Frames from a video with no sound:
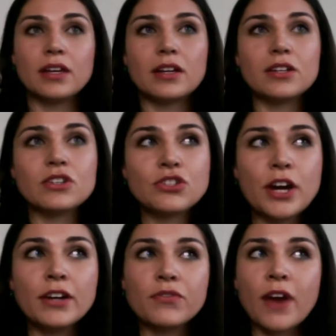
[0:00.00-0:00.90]
share
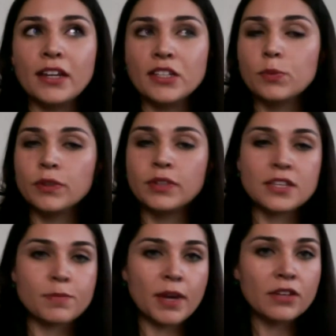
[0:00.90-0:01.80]
the findings with as
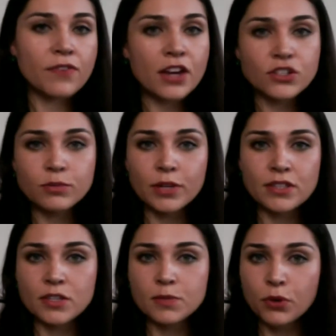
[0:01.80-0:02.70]
many fashion brands
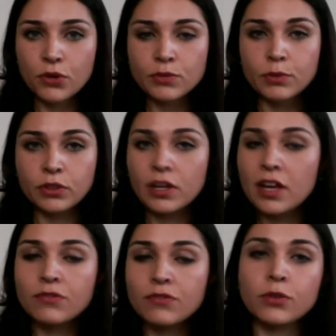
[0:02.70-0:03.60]
as possible. And
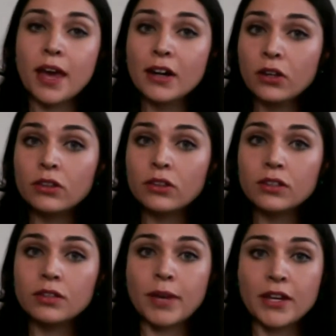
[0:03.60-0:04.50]
from there on,
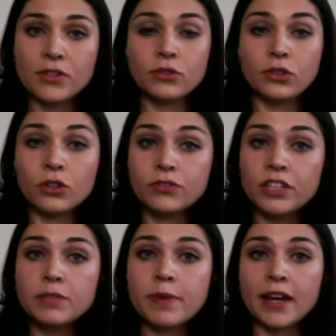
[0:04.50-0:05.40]
based on your
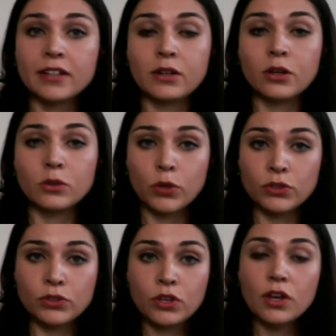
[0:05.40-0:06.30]
feedback on
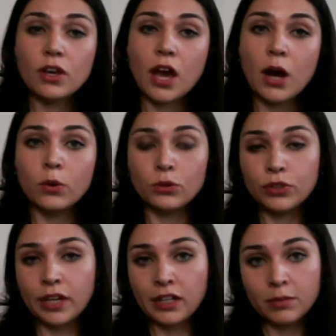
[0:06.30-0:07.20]
how you
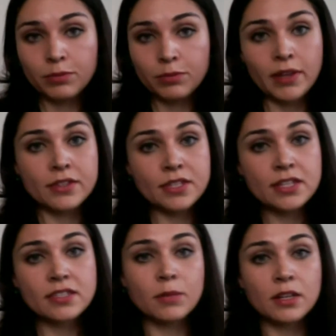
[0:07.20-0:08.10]
can implement the
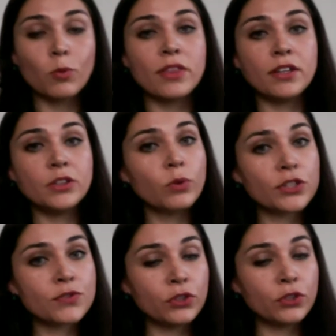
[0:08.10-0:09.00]
system, whether it works
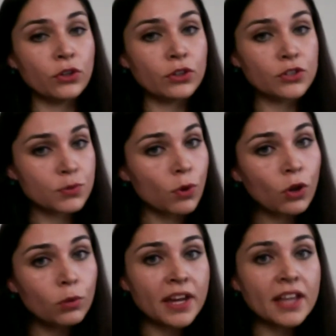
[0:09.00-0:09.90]
for your small
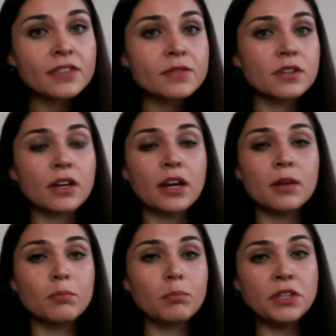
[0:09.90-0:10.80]
brands,
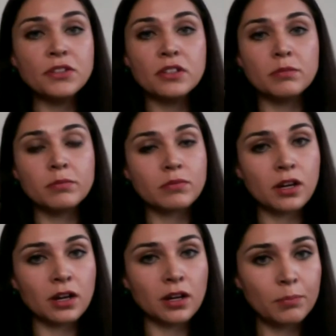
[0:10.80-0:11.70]
medium,
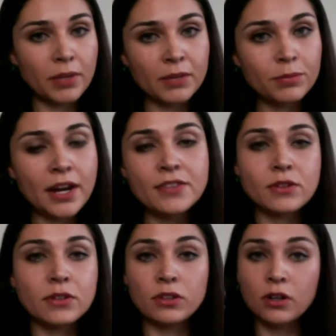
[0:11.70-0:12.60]
big brands,
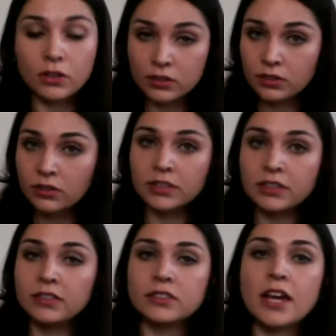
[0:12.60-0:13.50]
or an
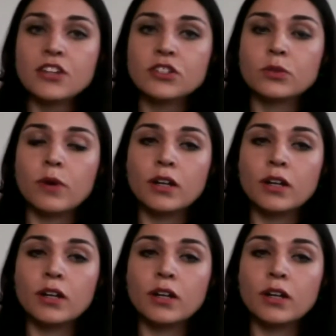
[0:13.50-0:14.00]
international one,